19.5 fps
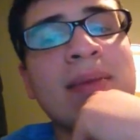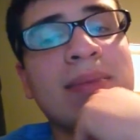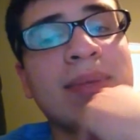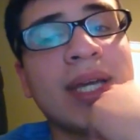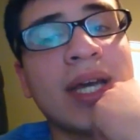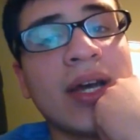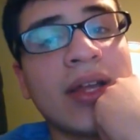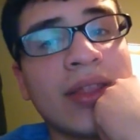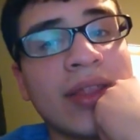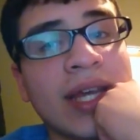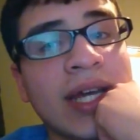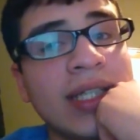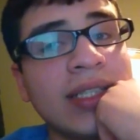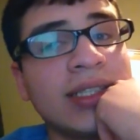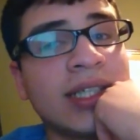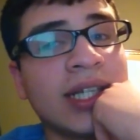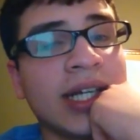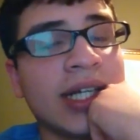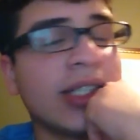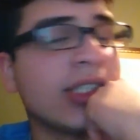beyond that
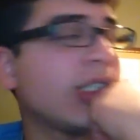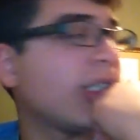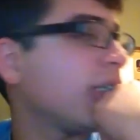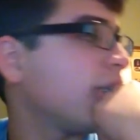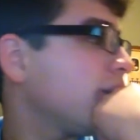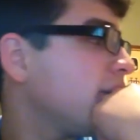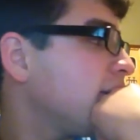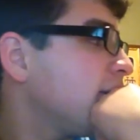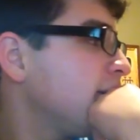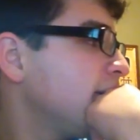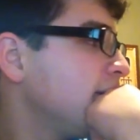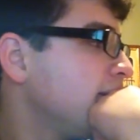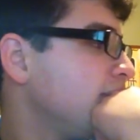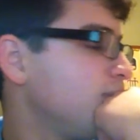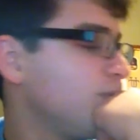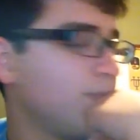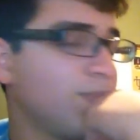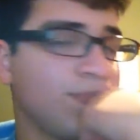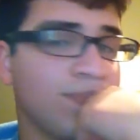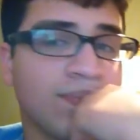tangent,
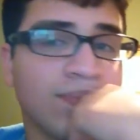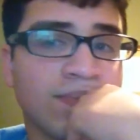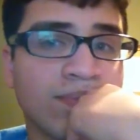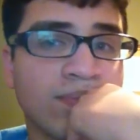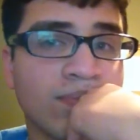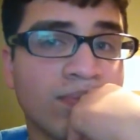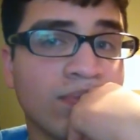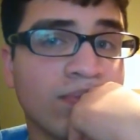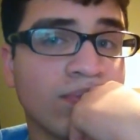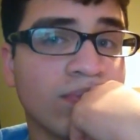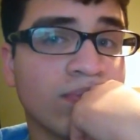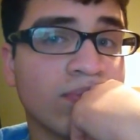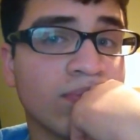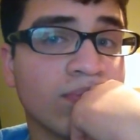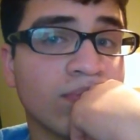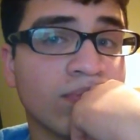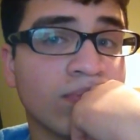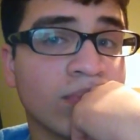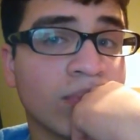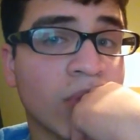um,
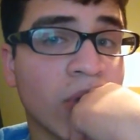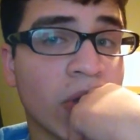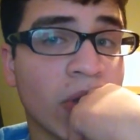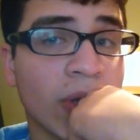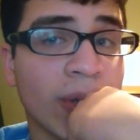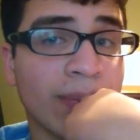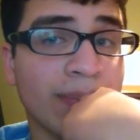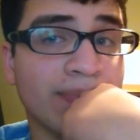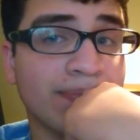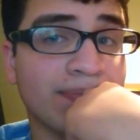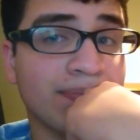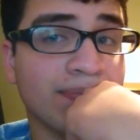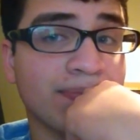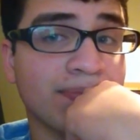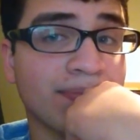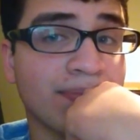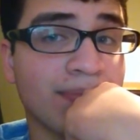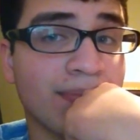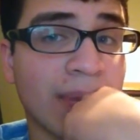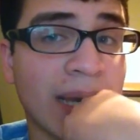hold up,
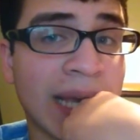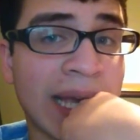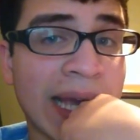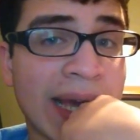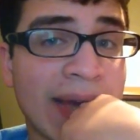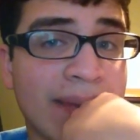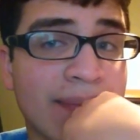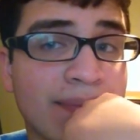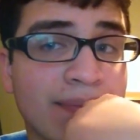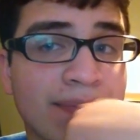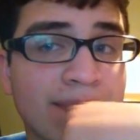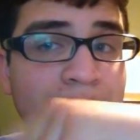my cat.